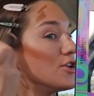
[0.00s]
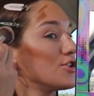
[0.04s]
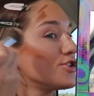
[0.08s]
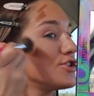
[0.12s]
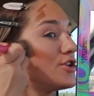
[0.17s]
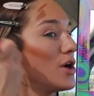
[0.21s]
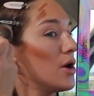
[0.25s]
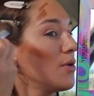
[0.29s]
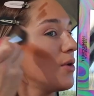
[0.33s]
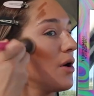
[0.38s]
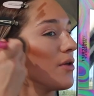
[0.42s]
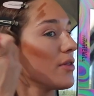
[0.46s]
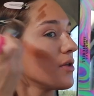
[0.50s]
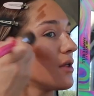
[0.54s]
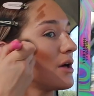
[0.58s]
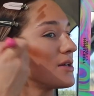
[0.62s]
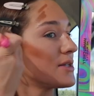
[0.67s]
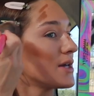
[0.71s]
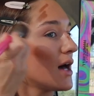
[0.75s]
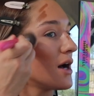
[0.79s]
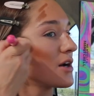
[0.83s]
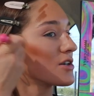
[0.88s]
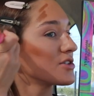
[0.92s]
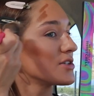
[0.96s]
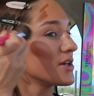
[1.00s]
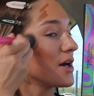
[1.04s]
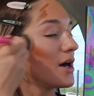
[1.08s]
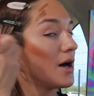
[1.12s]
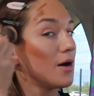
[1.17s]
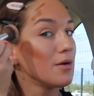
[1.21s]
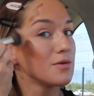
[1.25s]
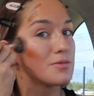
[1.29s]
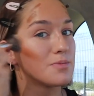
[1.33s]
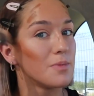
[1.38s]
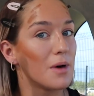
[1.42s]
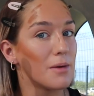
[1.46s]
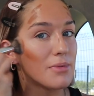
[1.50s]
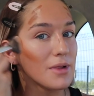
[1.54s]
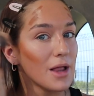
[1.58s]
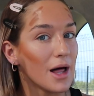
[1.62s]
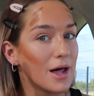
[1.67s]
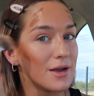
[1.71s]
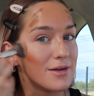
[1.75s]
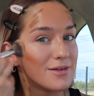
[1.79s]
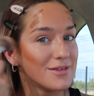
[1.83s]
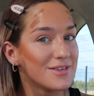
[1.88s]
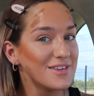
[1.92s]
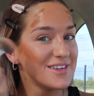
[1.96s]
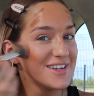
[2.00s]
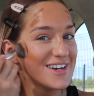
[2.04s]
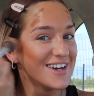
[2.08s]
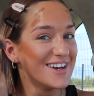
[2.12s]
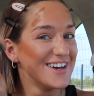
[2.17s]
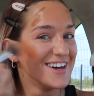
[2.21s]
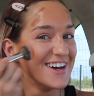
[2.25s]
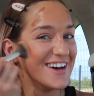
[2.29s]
Do you know what, though? That's actually helped my blend.